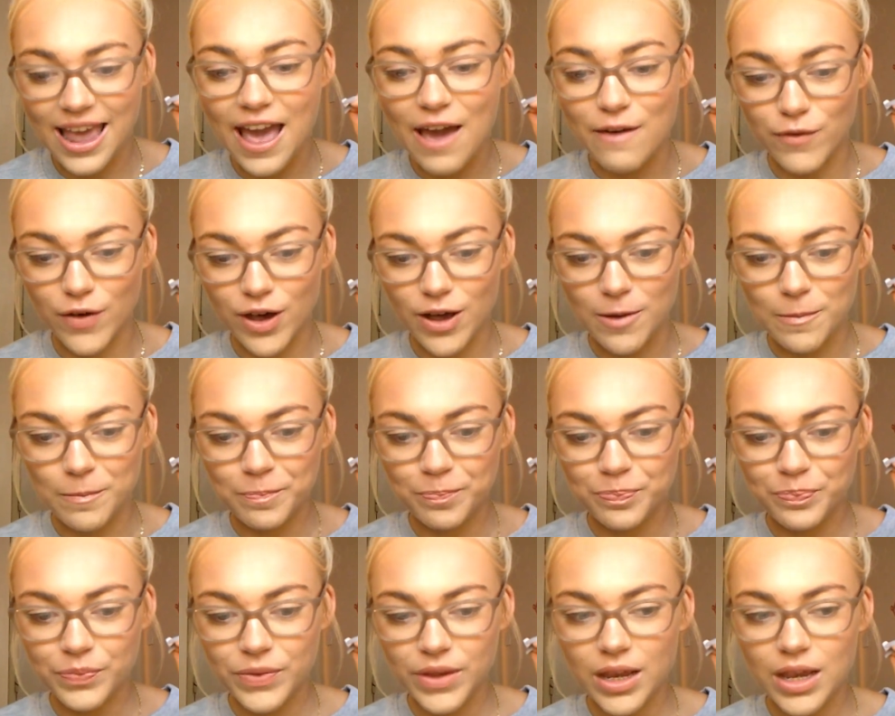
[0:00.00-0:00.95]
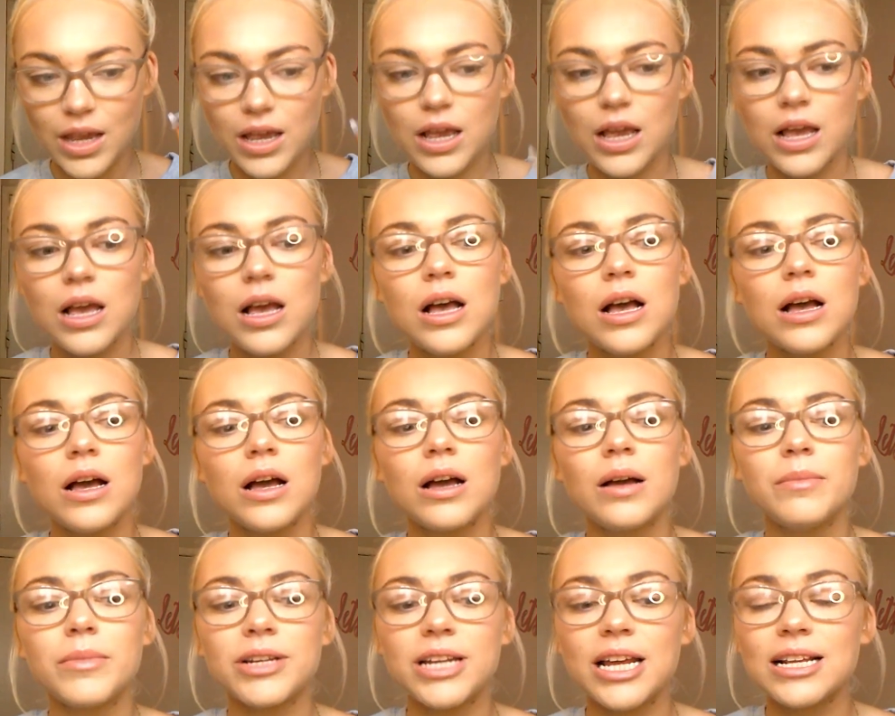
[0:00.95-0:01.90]
ever.
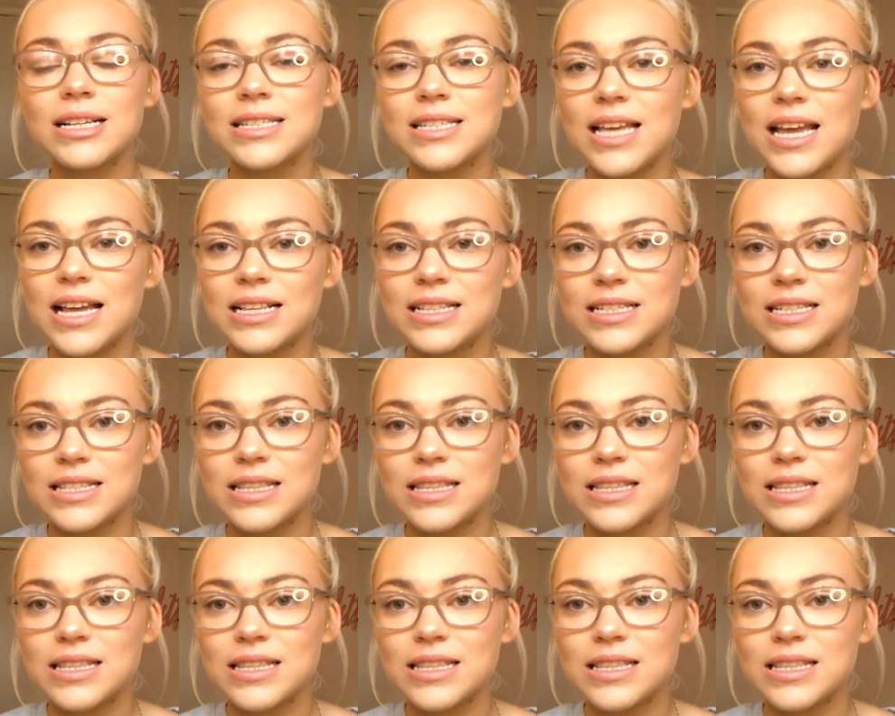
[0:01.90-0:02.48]
My dad said